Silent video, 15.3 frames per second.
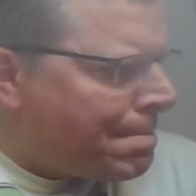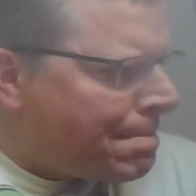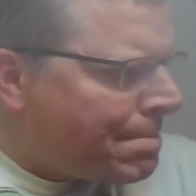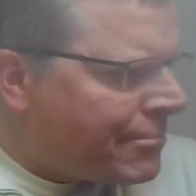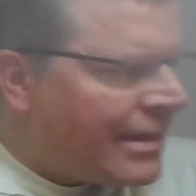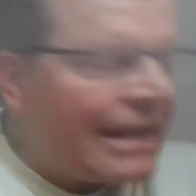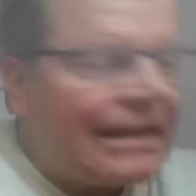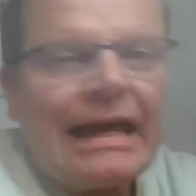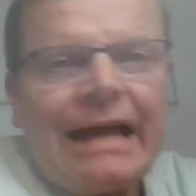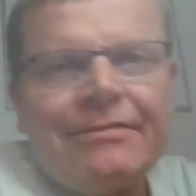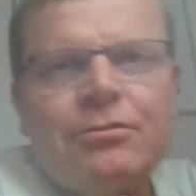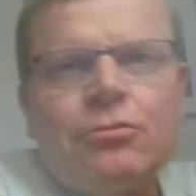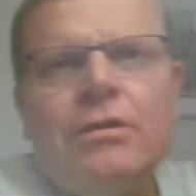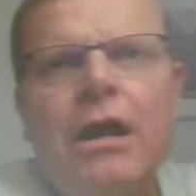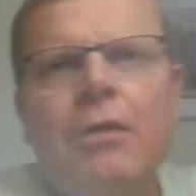They
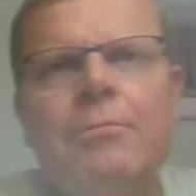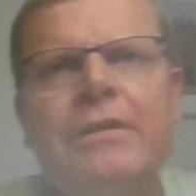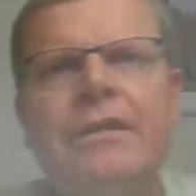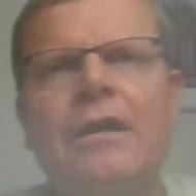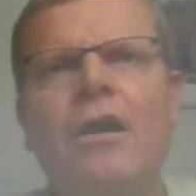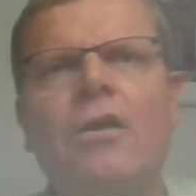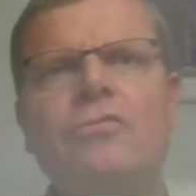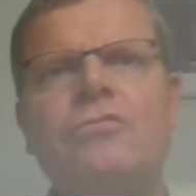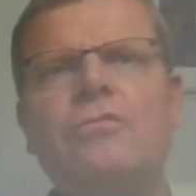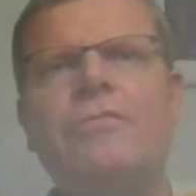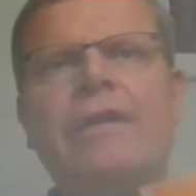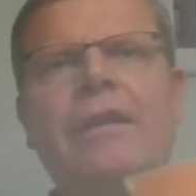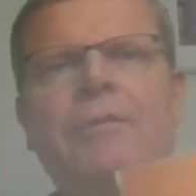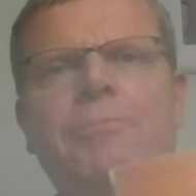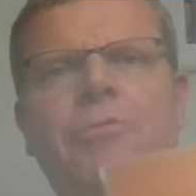Get to Know Me, also
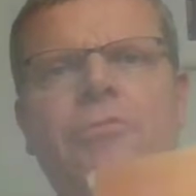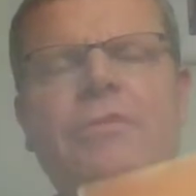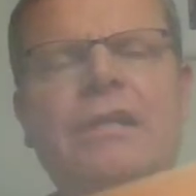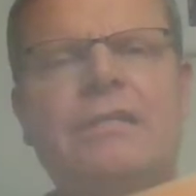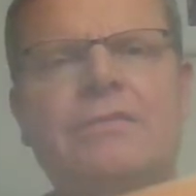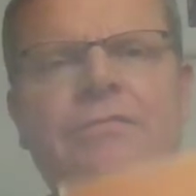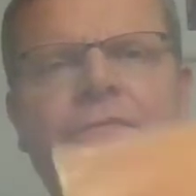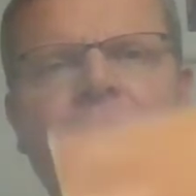very progressive.